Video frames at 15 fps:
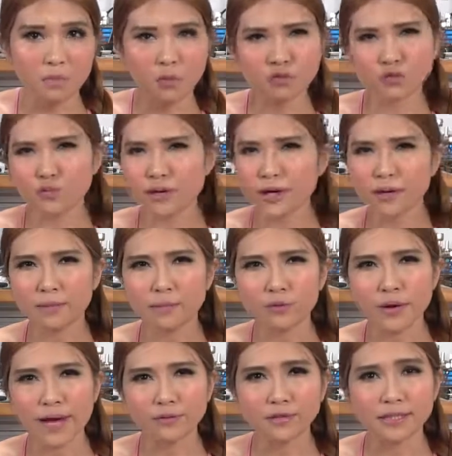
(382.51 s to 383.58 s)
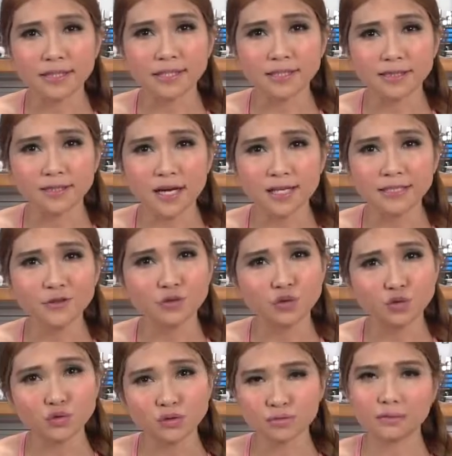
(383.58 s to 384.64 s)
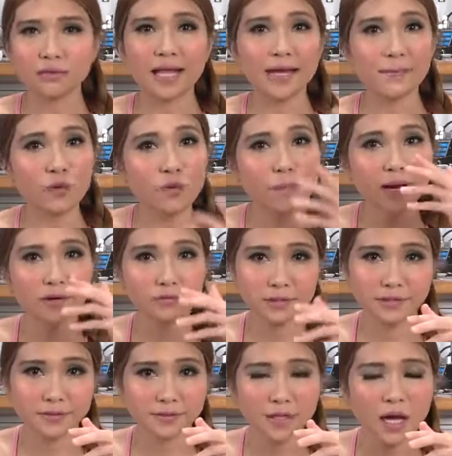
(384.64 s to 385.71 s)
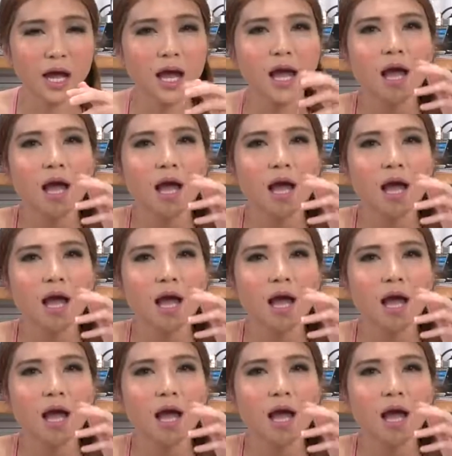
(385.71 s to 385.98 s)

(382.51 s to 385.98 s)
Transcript: Most wearable LED designs use LiPo batteries.